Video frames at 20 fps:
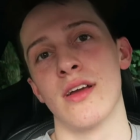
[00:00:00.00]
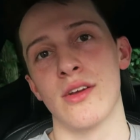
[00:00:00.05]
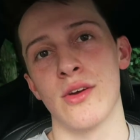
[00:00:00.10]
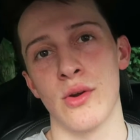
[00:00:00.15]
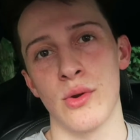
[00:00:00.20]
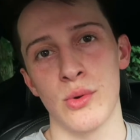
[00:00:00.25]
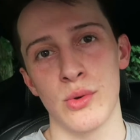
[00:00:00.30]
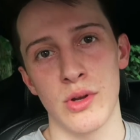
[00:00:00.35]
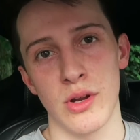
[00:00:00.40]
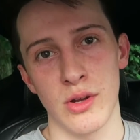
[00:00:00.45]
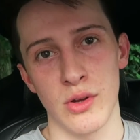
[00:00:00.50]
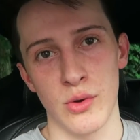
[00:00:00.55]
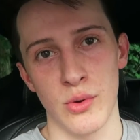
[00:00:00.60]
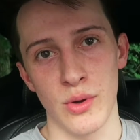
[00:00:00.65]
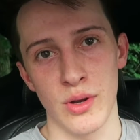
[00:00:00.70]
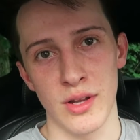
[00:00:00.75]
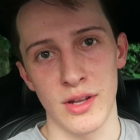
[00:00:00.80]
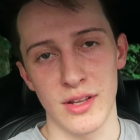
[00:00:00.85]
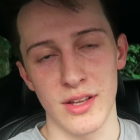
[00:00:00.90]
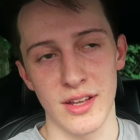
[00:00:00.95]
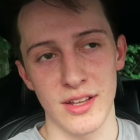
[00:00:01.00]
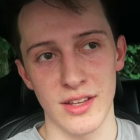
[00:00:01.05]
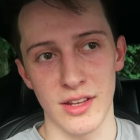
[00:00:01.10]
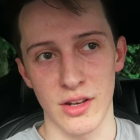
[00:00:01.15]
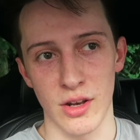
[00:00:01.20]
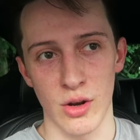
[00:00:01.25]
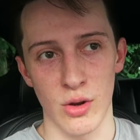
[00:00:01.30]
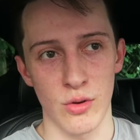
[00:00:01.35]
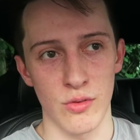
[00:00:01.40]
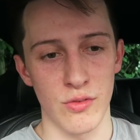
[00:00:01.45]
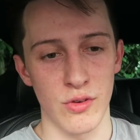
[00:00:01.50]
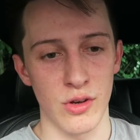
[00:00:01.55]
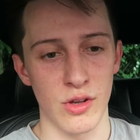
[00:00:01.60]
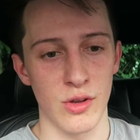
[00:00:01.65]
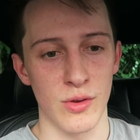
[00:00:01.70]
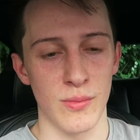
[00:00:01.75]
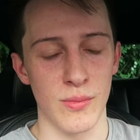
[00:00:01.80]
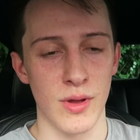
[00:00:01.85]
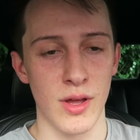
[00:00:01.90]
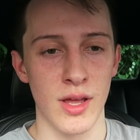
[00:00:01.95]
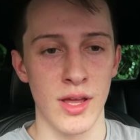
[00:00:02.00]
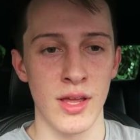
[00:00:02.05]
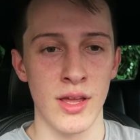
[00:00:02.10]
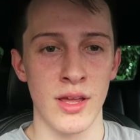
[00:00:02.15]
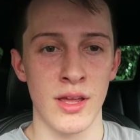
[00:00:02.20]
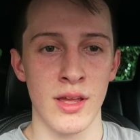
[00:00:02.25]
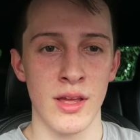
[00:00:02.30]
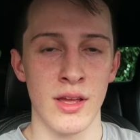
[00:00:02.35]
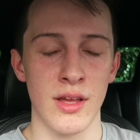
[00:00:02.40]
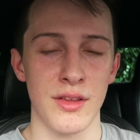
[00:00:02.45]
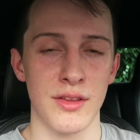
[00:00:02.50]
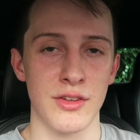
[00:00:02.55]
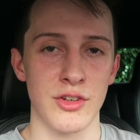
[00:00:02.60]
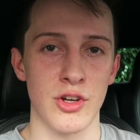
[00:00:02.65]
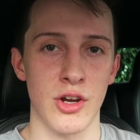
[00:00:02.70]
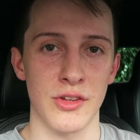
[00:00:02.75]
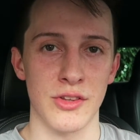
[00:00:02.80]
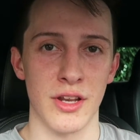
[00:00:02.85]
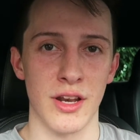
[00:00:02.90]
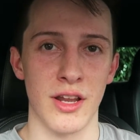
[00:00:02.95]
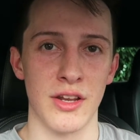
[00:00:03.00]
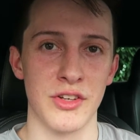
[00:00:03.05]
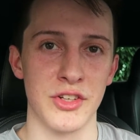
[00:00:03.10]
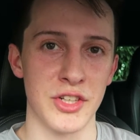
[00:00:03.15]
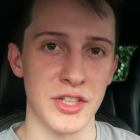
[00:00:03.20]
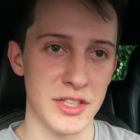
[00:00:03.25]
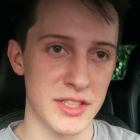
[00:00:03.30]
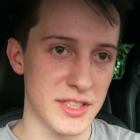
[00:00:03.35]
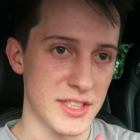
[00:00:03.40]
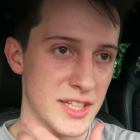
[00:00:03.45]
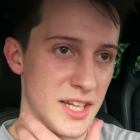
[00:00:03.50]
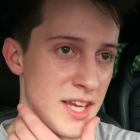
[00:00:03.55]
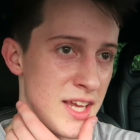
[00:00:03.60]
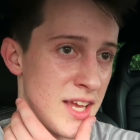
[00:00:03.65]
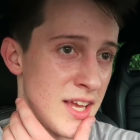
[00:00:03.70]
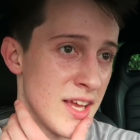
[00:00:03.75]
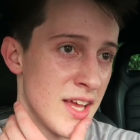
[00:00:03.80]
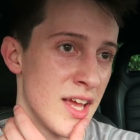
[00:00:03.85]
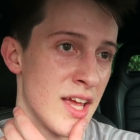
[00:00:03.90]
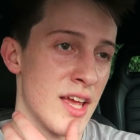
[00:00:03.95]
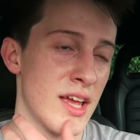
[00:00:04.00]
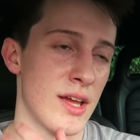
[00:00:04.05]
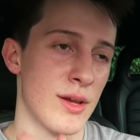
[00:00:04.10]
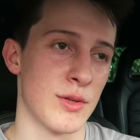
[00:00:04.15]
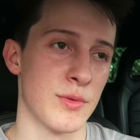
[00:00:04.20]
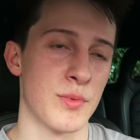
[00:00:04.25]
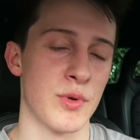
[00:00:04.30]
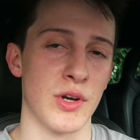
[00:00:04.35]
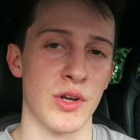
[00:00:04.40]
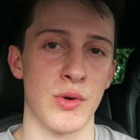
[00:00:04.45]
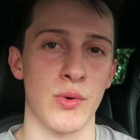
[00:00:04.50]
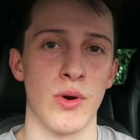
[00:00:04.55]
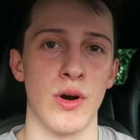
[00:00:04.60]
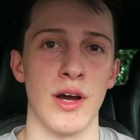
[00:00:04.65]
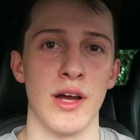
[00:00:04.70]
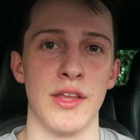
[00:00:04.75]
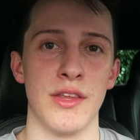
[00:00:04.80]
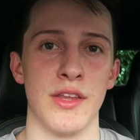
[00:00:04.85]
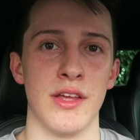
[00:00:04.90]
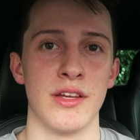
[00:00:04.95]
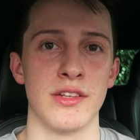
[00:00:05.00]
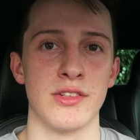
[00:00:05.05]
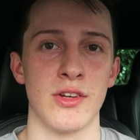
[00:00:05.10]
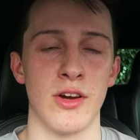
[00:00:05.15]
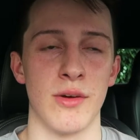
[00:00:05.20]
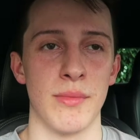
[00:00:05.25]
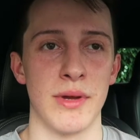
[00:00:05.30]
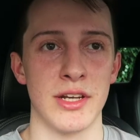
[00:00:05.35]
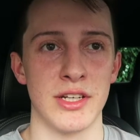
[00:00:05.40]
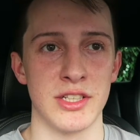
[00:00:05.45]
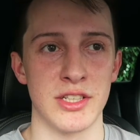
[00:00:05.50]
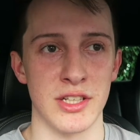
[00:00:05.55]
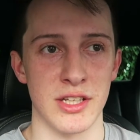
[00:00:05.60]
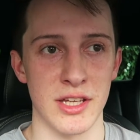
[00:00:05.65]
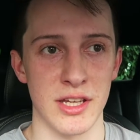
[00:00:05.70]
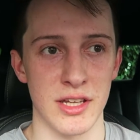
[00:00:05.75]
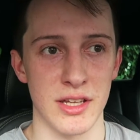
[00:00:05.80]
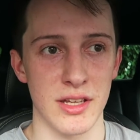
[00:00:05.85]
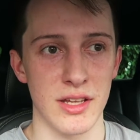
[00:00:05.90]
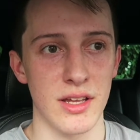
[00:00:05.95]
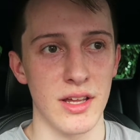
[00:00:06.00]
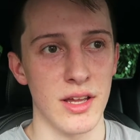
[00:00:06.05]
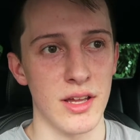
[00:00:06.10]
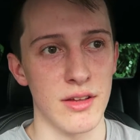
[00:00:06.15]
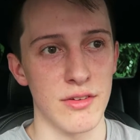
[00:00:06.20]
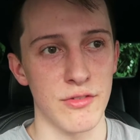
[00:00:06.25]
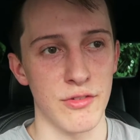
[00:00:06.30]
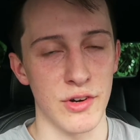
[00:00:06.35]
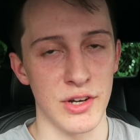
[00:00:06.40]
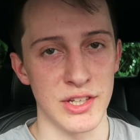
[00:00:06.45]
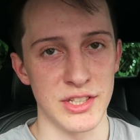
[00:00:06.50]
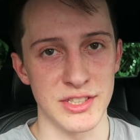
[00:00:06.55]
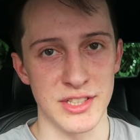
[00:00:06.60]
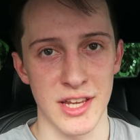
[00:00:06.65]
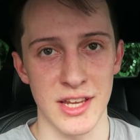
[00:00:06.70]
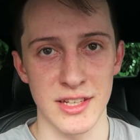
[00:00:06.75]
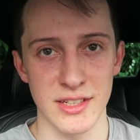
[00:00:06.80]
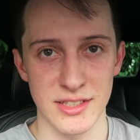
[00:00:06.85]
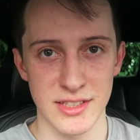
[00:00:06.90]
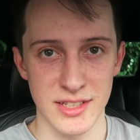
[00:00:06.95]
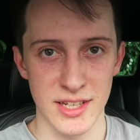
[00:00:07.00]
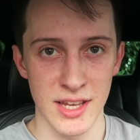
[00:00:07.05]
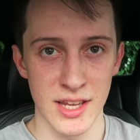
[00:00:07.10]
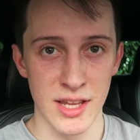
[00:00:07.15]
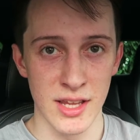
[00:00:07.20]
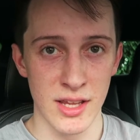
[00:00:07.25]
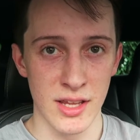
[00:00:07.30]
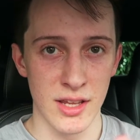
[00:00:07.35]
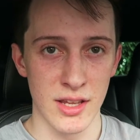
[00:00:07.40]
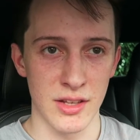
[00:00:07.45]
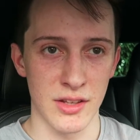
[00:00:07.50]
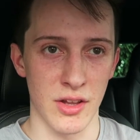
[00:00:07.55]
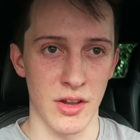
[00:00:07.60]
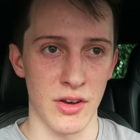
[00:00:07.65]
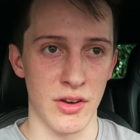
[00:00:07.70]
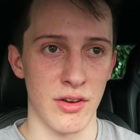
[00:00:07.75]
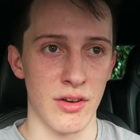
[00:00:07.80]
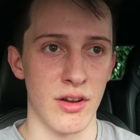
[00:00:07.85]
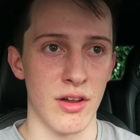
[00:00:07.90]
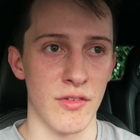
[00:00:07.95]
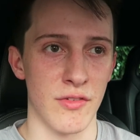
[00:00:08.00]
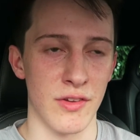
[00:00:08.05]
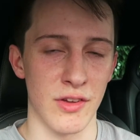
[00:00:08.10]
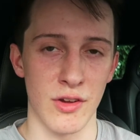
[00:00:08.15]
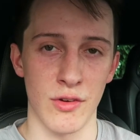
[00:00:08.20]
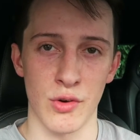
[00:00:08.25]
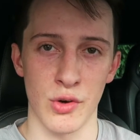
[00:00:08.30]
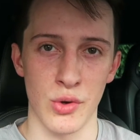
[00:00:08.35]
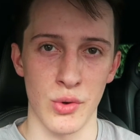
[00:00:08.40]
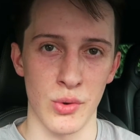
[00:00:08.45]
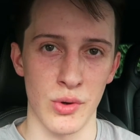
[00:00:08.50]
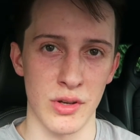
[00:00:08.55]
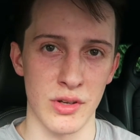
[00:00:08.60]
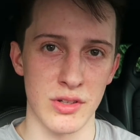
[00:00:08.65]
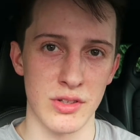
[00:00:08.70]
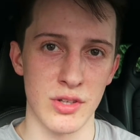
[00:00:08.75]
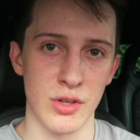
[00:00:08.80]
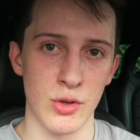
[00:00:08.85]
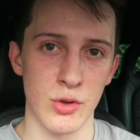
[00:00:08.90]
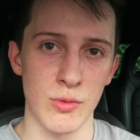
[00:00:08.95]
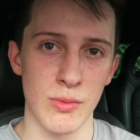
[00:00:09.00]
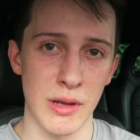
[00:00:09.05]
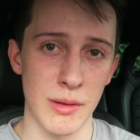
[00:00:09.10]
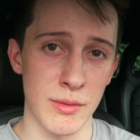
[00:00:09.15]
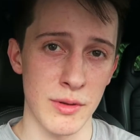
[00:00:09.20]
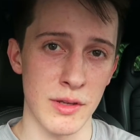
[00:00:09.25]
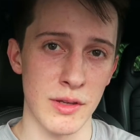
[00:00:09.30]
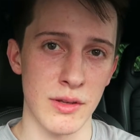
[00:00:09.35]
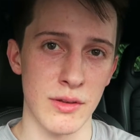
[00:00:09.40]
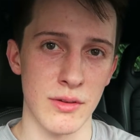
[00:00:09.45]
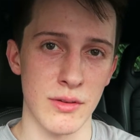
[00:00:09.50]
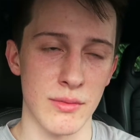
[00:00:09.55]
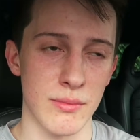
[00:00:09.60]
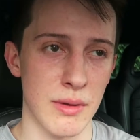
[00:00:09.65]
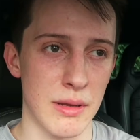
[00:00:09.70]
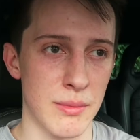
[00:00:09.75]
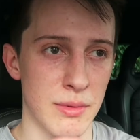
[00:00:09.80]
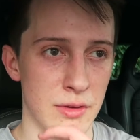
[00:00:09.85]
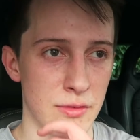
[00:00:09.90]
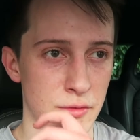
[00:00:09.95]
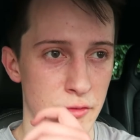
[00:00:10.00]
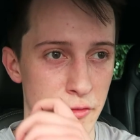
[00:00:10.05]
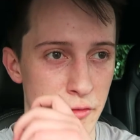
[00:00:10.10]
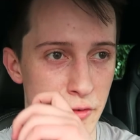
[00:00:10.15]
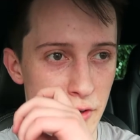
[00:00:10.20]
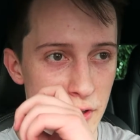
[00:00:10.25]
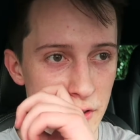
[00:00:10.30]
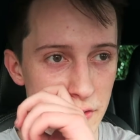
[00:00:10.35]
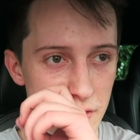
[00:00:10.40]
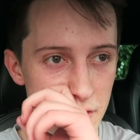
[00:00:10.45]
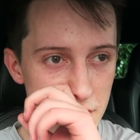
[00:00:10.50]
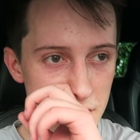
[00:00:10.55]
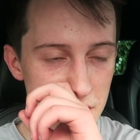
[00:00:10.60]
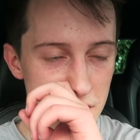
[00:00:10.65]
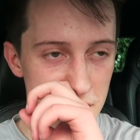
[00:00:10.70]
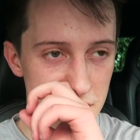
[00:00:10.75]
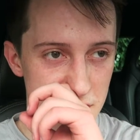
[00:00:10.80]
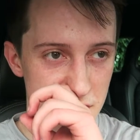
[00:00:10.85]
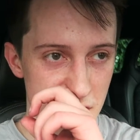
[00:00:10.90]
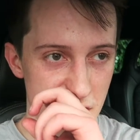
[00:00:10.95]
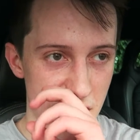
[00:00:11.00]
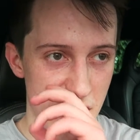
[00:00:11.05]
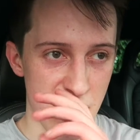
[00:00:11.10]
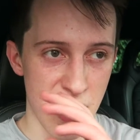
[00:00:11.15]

Got it all done quick, did a lot of volume. Tried the lunges. It's pretty quiet in there, so I managed to get 3 sets done. I think I recorded 2, maybe even 3 of the sets.